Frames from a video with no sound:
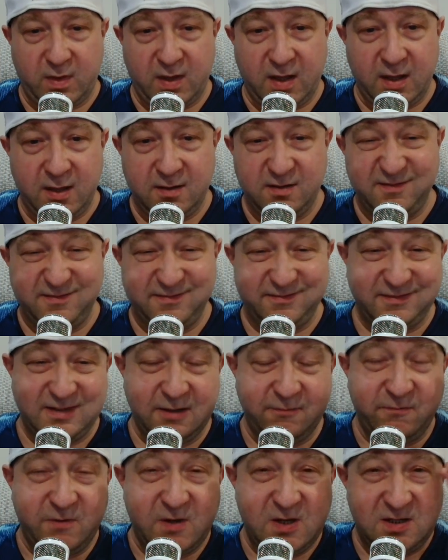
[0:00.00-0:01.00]
And
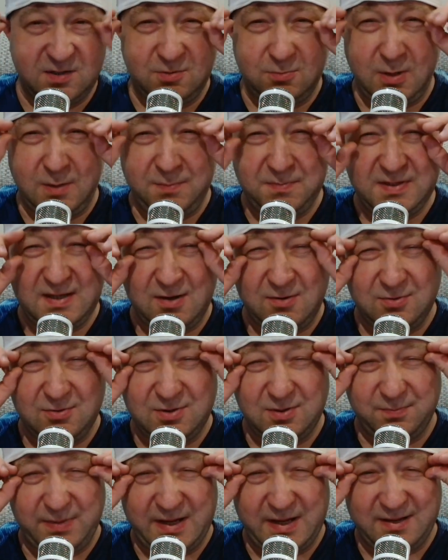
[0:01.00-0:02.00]
the first two episodes
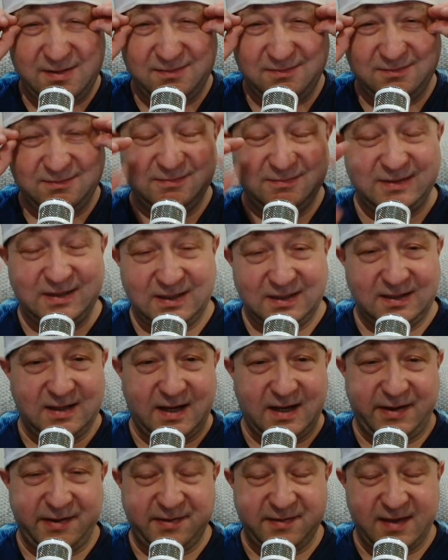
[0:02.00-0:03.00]
have been,
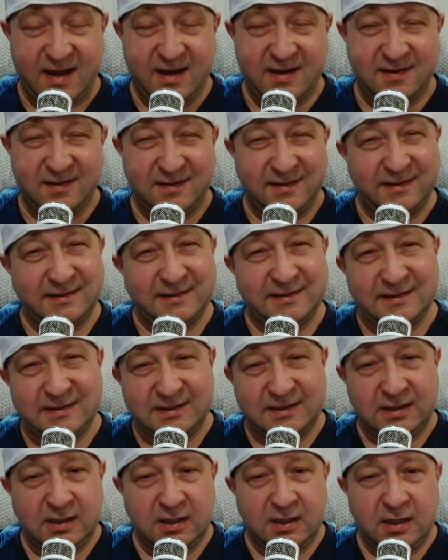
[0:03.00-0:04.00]
like I said,
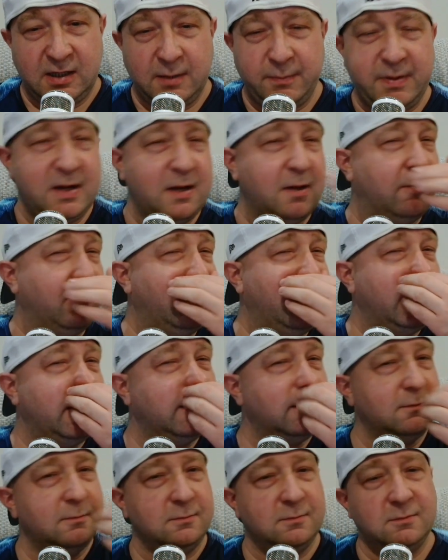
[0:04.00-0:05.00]
have been all right.
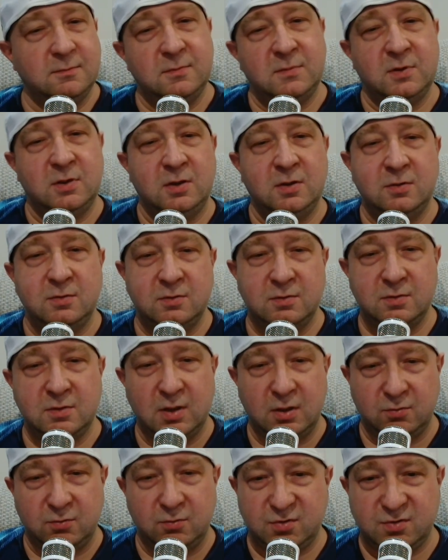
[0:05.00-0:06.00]

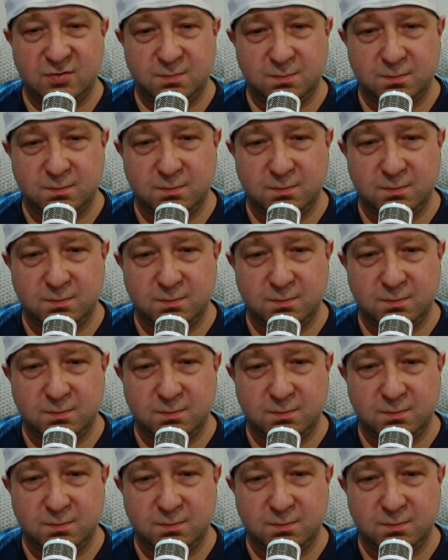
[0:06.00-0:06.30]
Notes